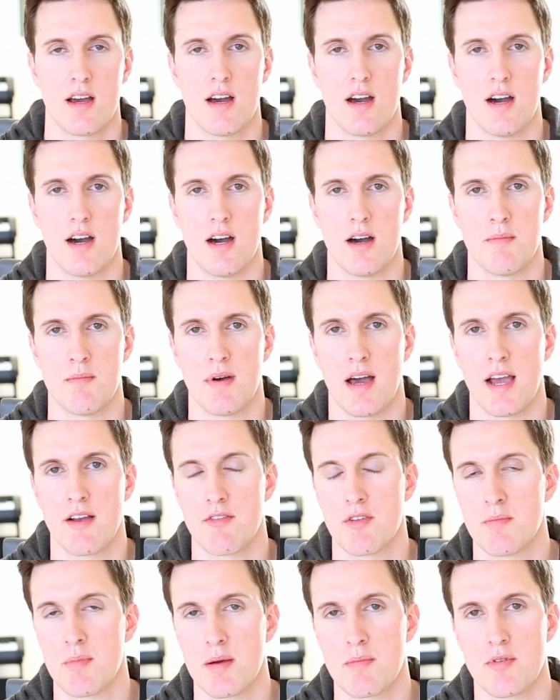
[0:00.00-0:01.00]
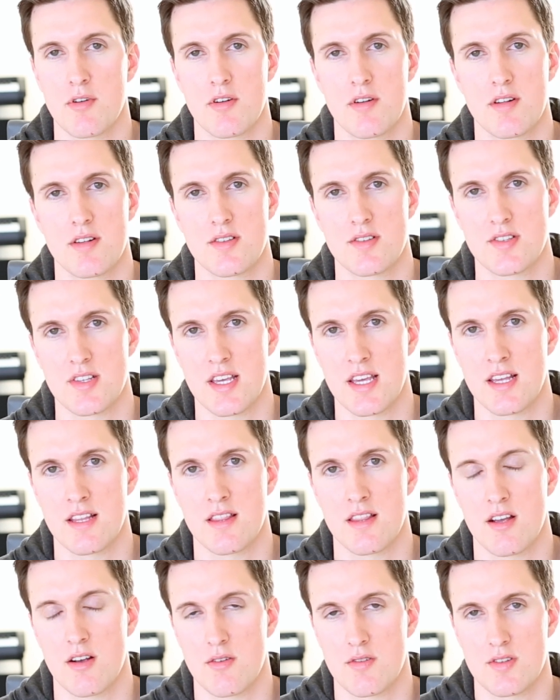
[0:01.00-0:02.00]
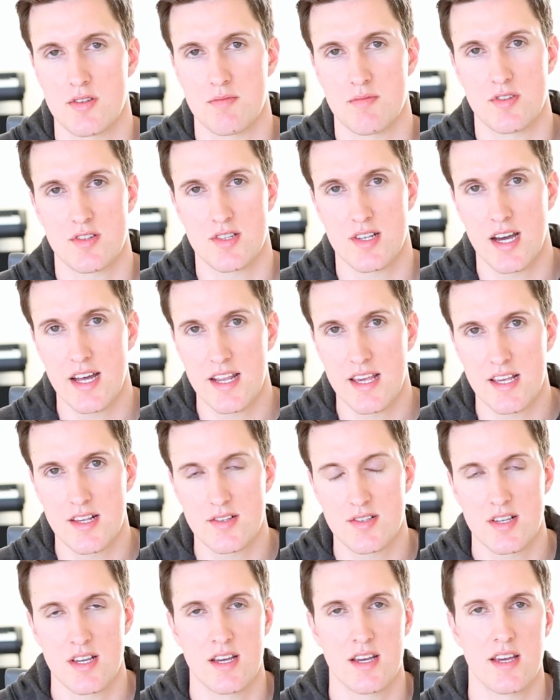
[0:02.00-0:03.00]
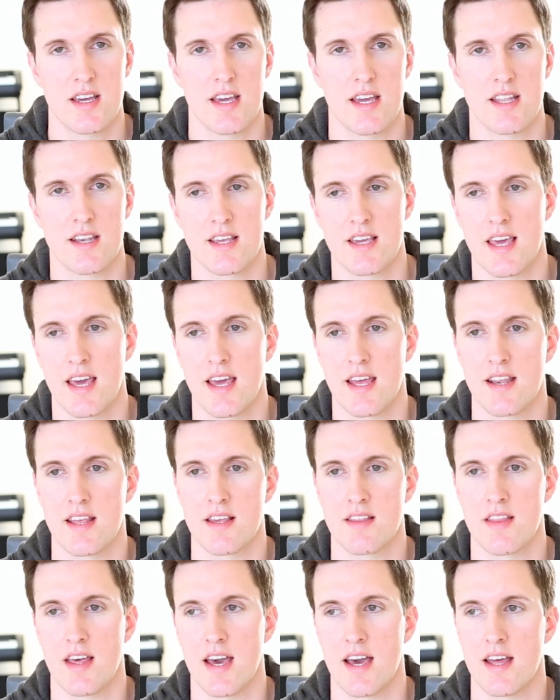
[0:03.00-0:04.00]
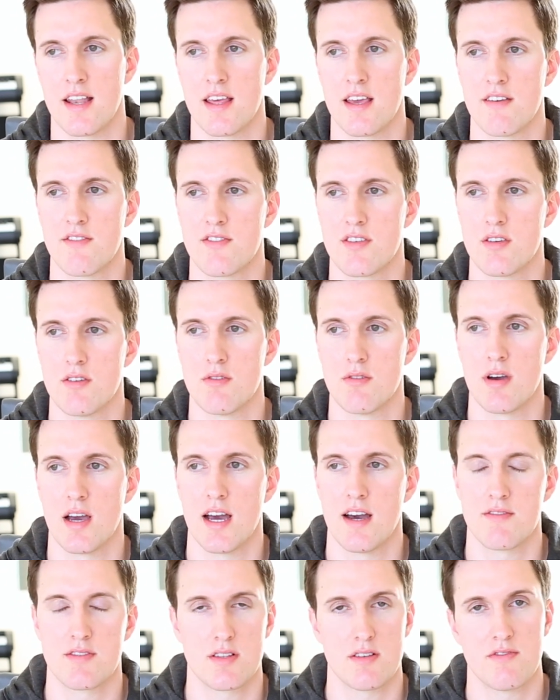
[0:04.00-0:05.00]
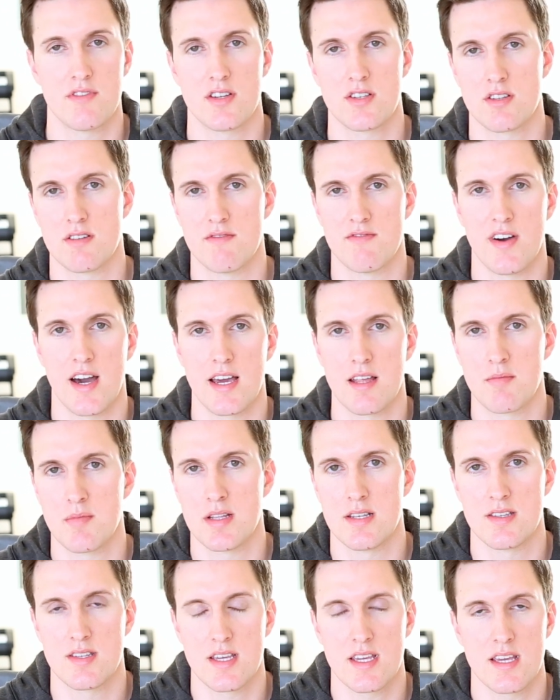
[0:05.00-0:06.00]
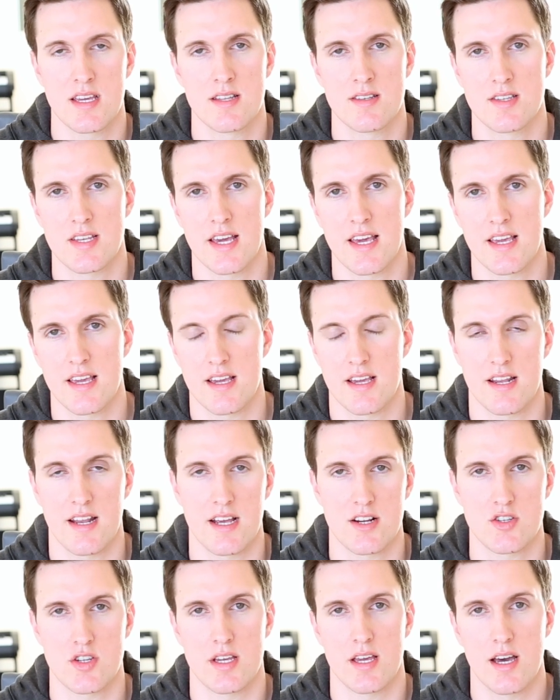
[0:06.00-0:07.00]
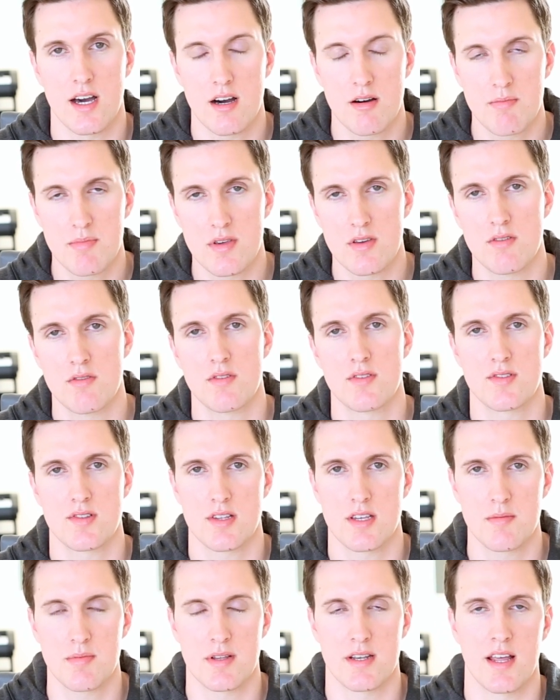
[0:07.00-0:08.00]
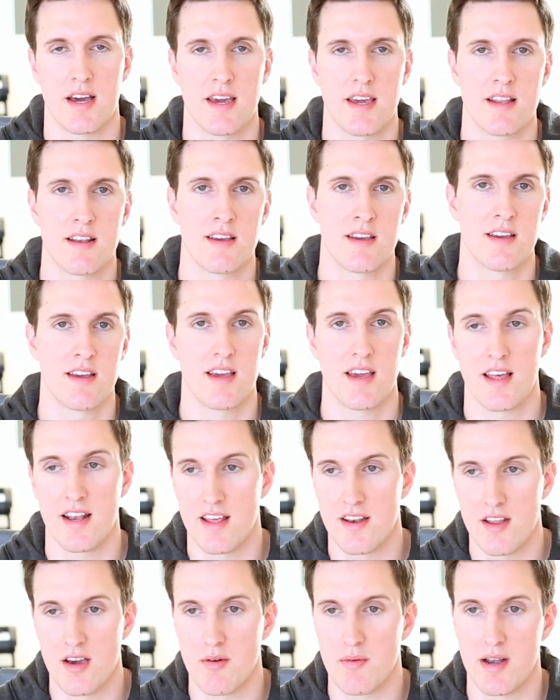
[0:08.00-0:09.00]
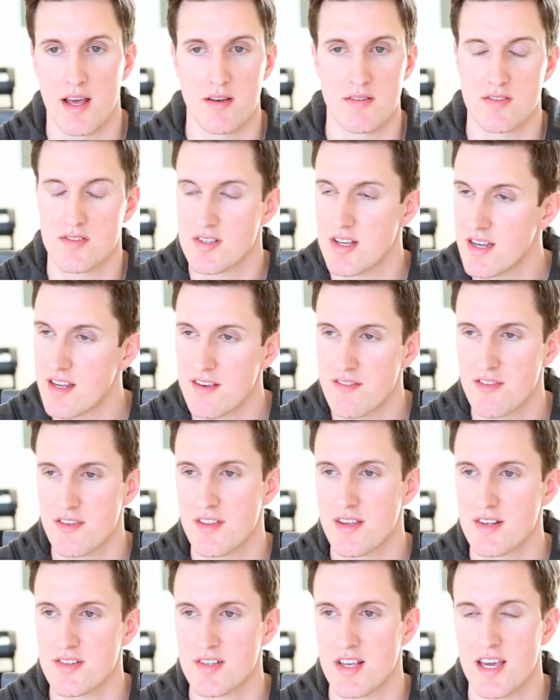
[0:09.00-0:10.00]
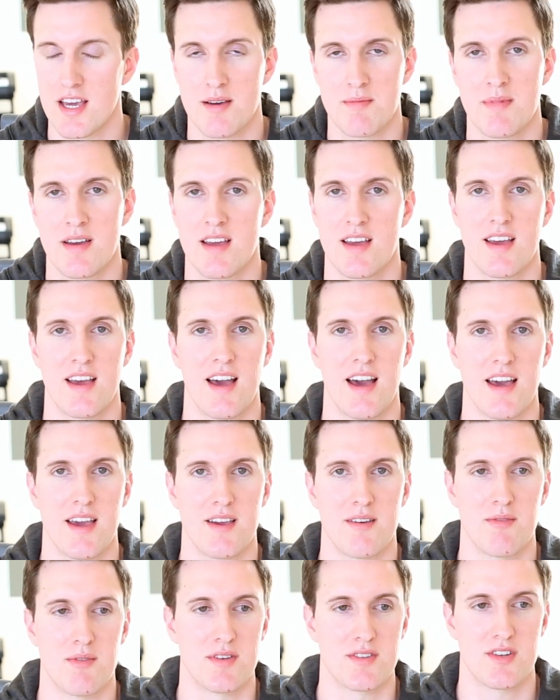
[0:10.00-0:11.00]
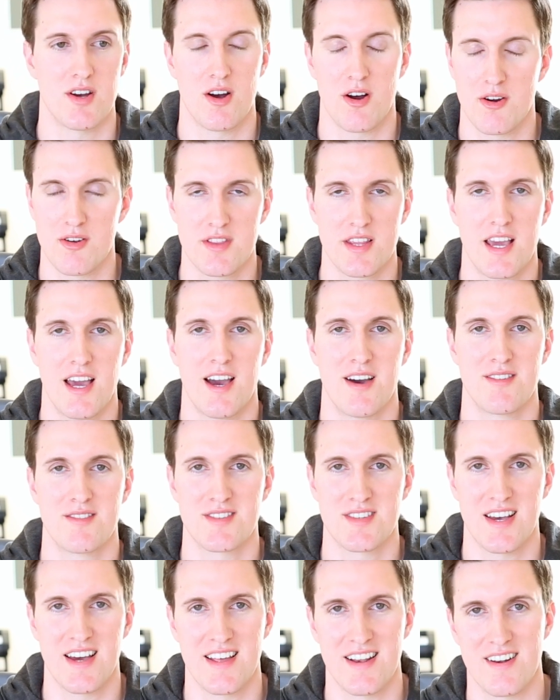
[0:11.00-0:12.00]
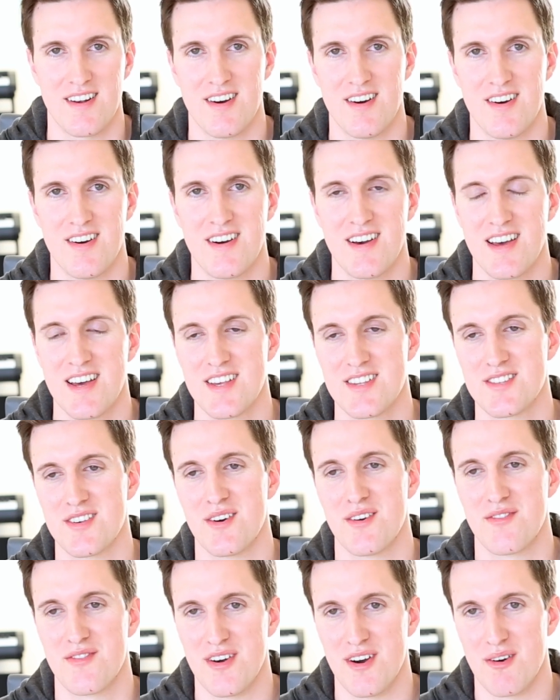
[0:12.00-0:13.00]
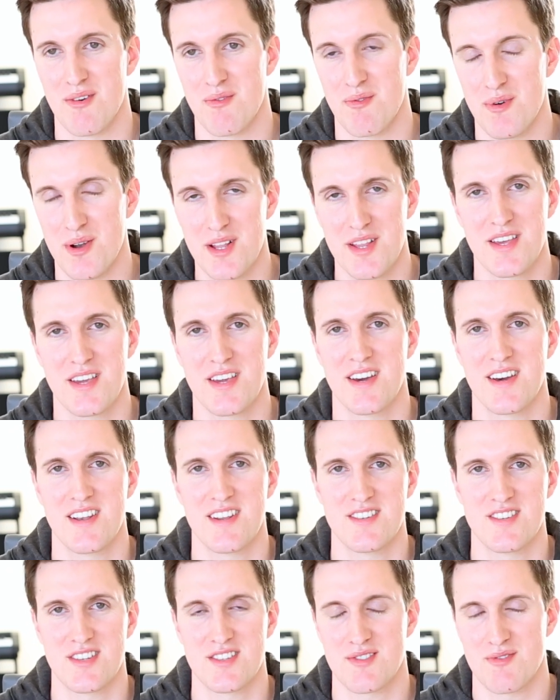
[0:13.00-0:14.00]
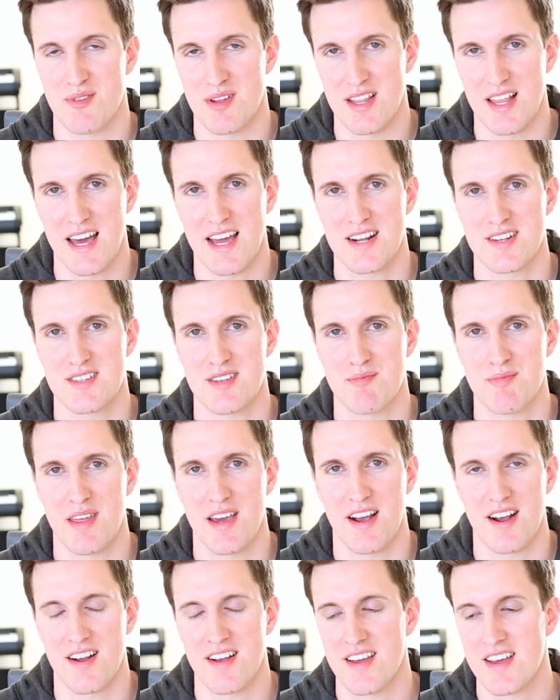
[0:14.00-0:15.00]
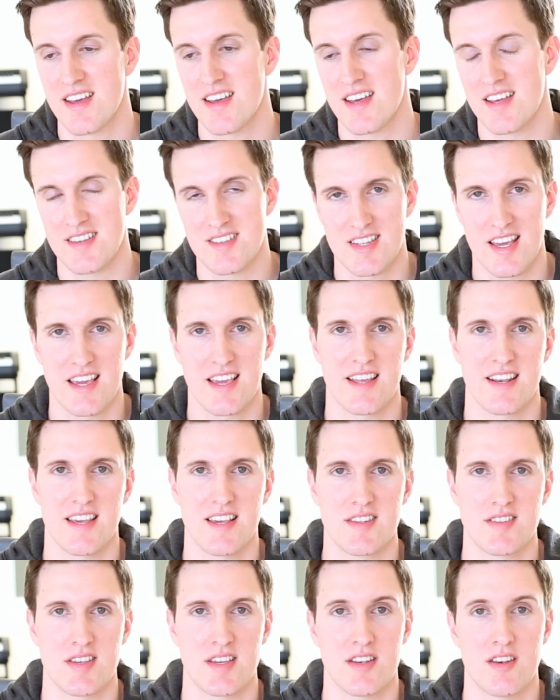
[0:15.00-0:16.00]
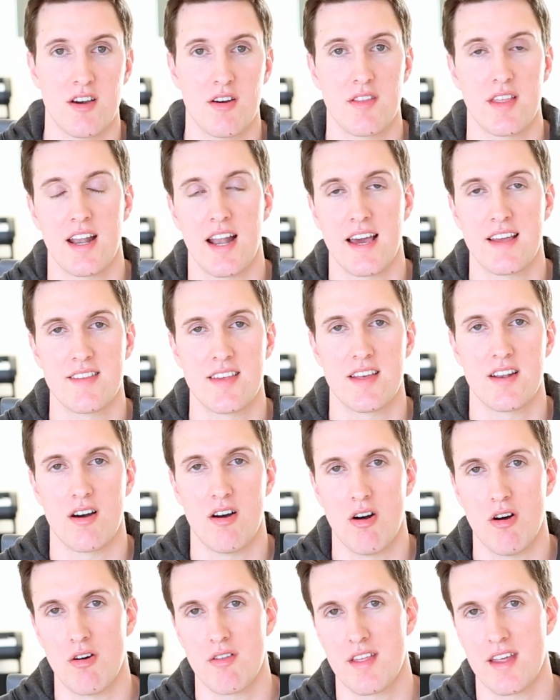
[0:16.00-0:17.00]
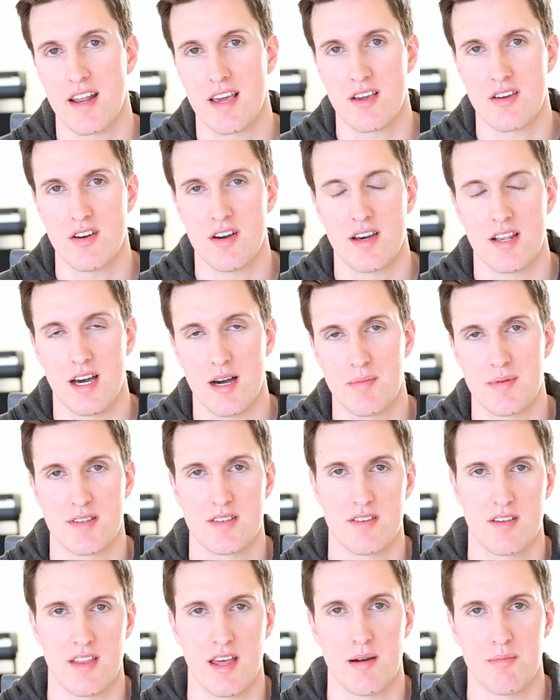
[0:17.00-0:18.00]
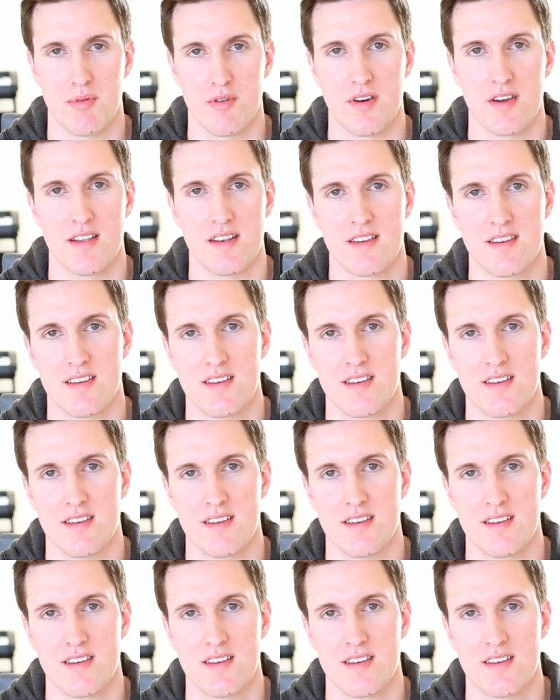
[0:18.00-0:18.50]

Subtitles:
I remember seeing there were some studies indicating that if you have sufficient vitamin D intake, it could actually help you sleep at night. And I know when I was studying for the exam, I was hardly outside at all, so it felt really good to just relax up there and take it easy and know that I did all that I could up until that point.